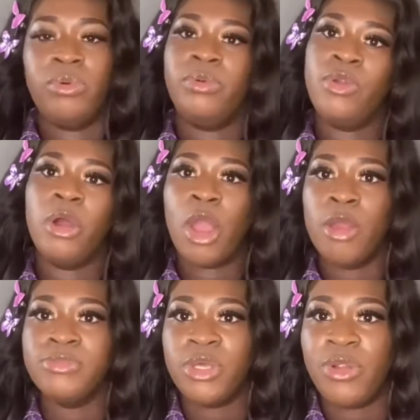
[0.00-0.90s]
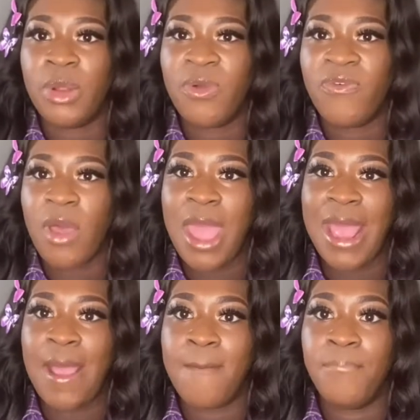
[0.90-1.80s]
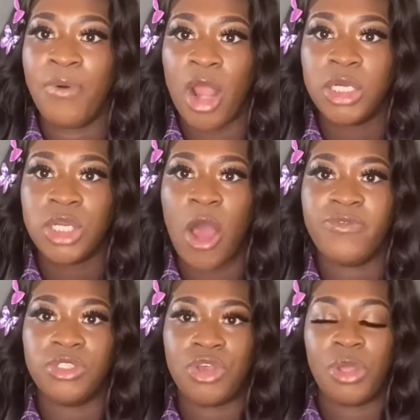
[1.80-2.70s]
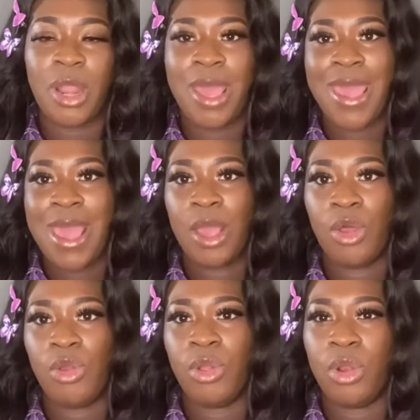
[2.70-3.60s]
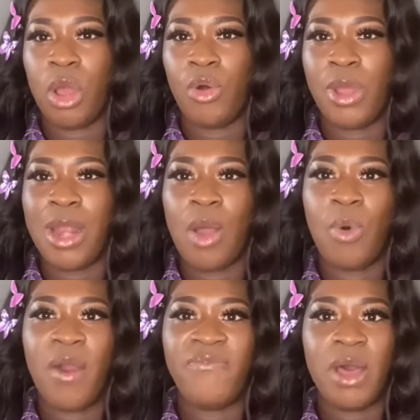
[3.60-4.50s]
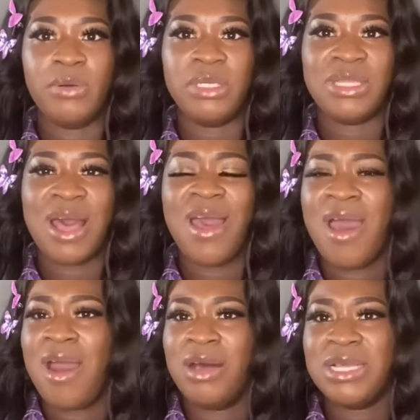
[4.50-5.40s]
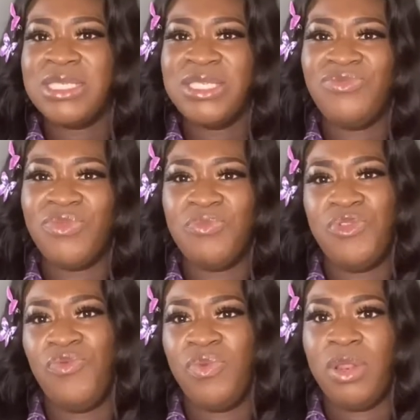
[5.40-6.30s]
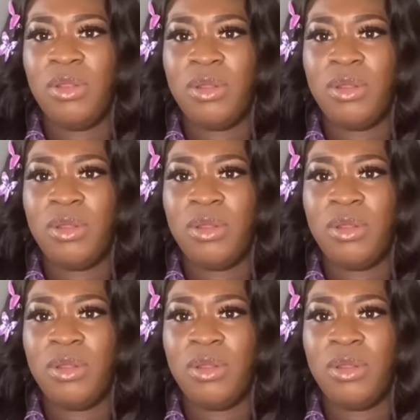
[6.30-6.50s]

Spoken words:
not a comb, sorry, with a brush after soaking her hair in coconut oil. And what I found is that I was actually removing